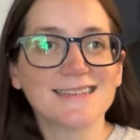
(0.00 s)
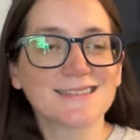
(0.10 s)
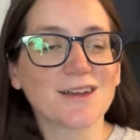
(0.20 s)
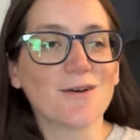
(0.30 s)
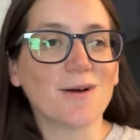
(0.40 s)

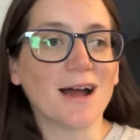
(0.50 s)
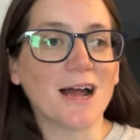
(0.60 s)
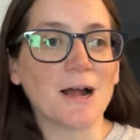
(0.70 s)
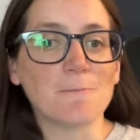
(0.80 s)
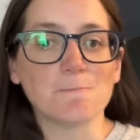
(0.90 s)
So
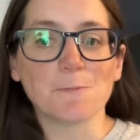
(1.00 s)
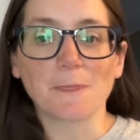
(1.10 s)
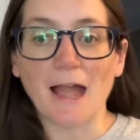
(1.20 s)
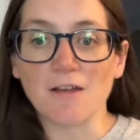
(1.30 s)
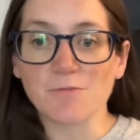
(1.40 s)
um,
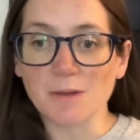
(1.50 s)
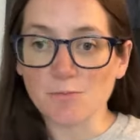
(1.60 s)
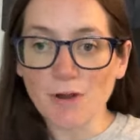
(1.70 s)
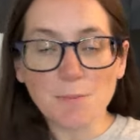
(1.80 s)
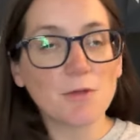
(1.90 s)
I've been
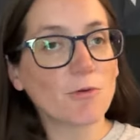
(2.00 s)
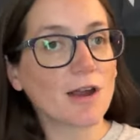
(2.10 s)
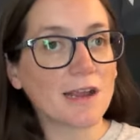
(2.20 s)
prepping where